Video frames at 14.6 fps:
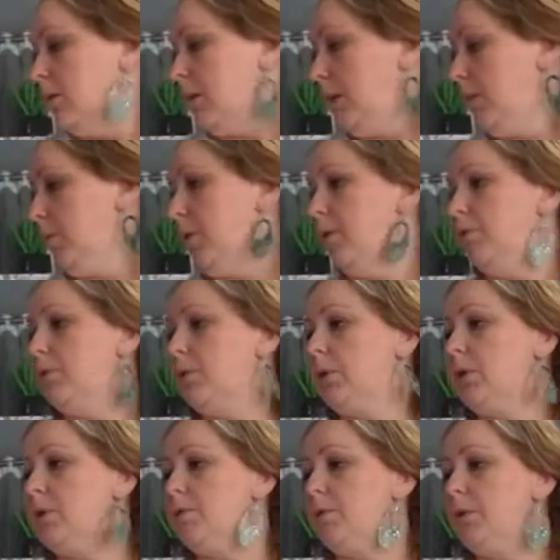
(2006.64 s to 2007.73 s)
Couple of
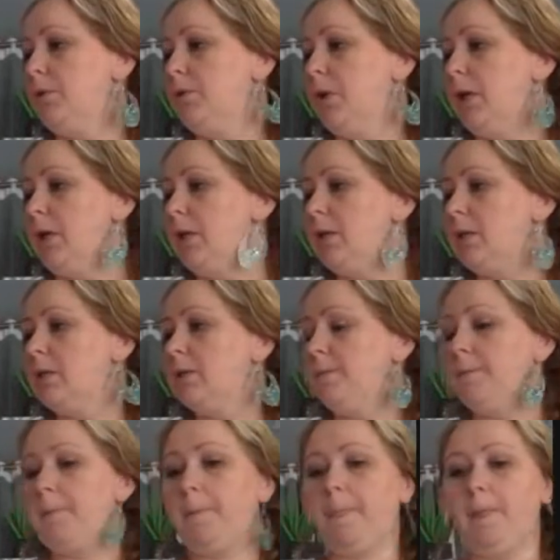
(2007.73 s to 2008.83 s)
tricks for you guys,
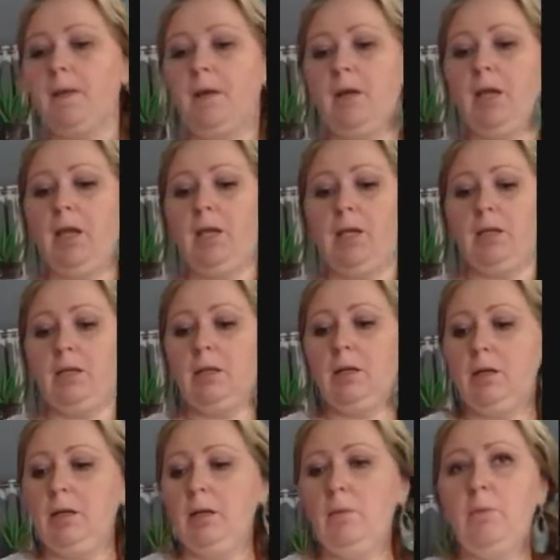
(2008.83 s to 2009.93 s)
and
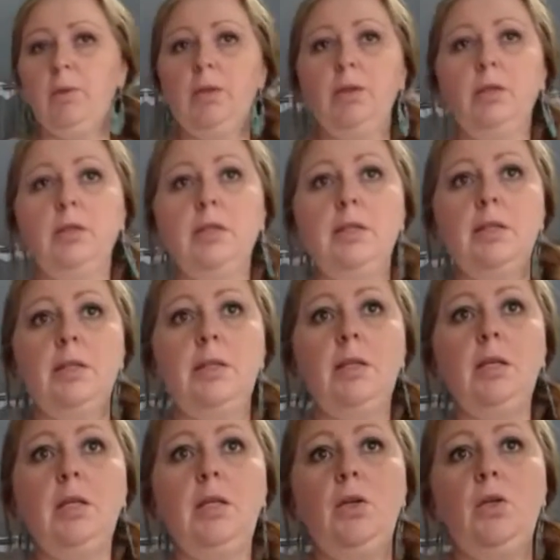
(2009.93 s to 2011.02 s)
I will
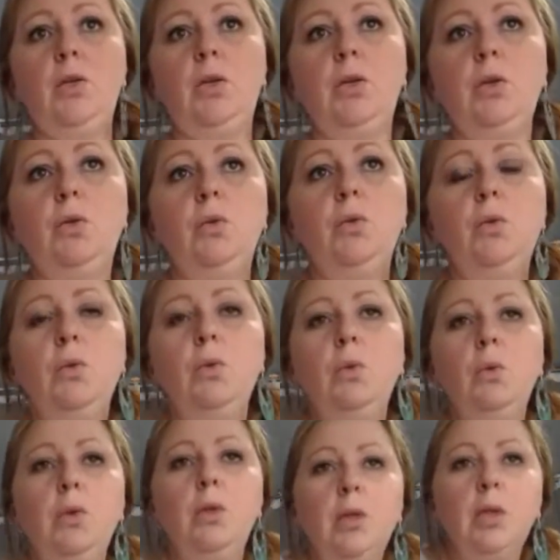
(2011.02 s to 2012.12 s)
see you
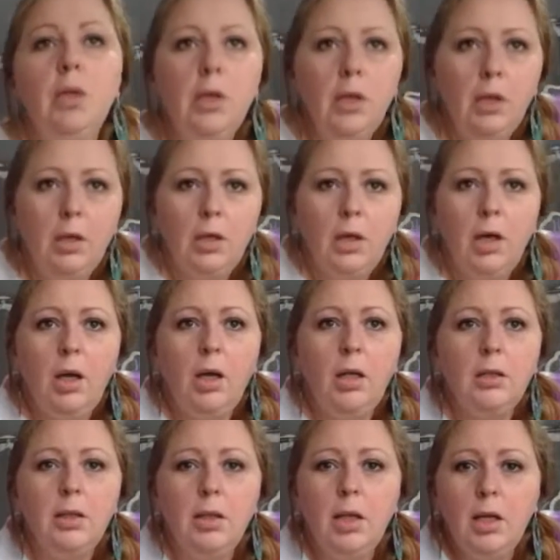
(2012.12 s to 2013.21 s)

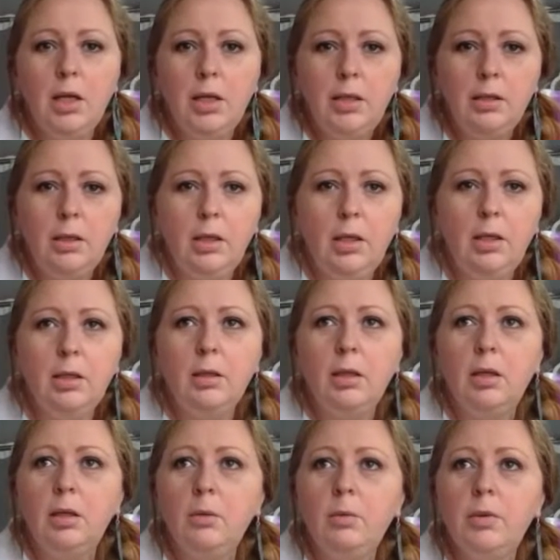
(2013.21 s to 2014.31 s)
online, and
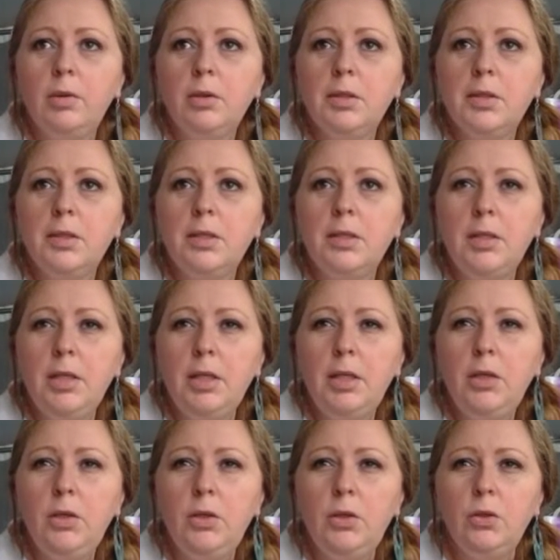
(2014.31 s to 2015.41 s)
I will
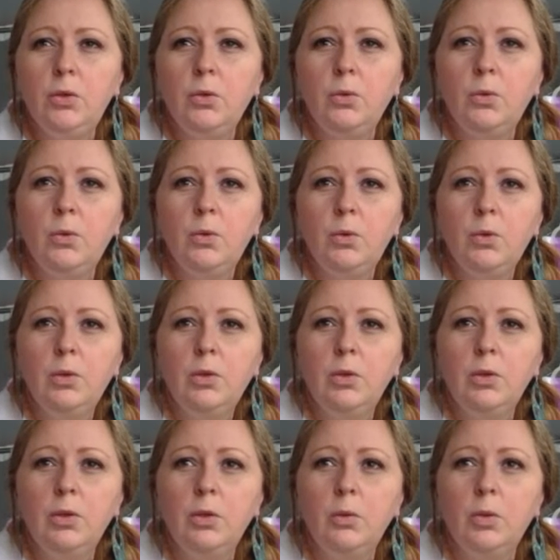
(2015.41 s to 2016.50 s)
see you
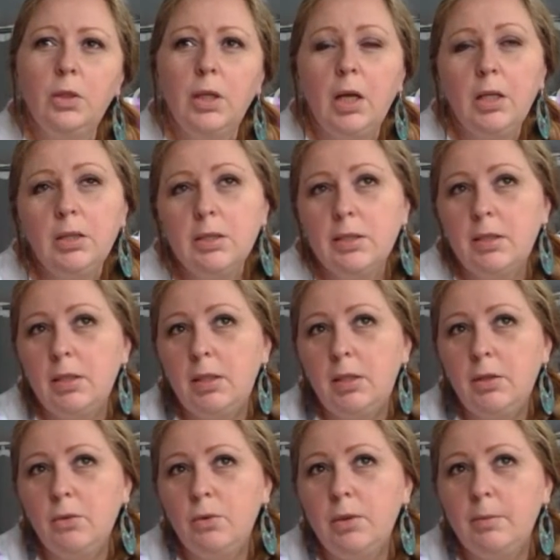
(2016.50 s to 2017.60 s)
or not see
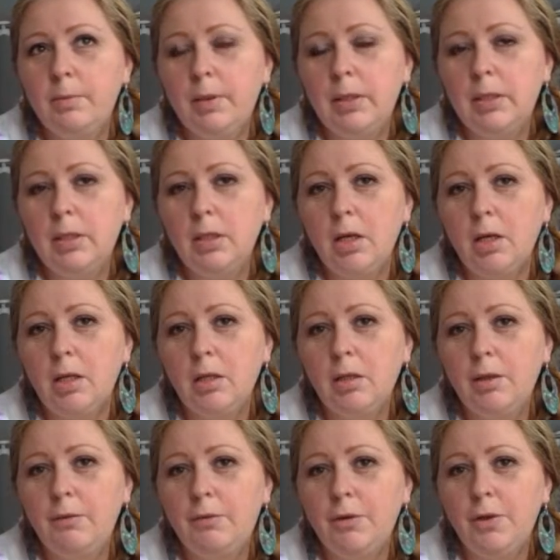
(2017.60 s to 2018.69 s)
you, depending on
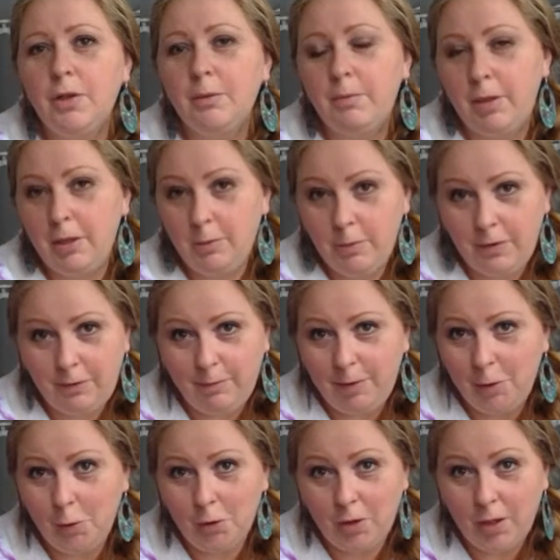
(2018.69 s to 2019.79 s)
if you're going to paint with
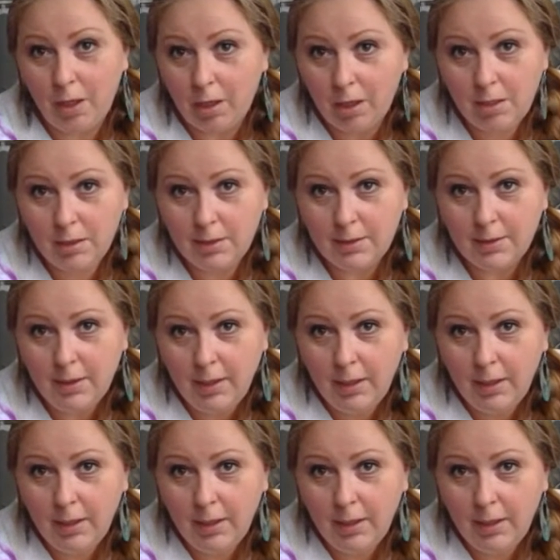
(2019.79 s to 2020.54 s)
me or not.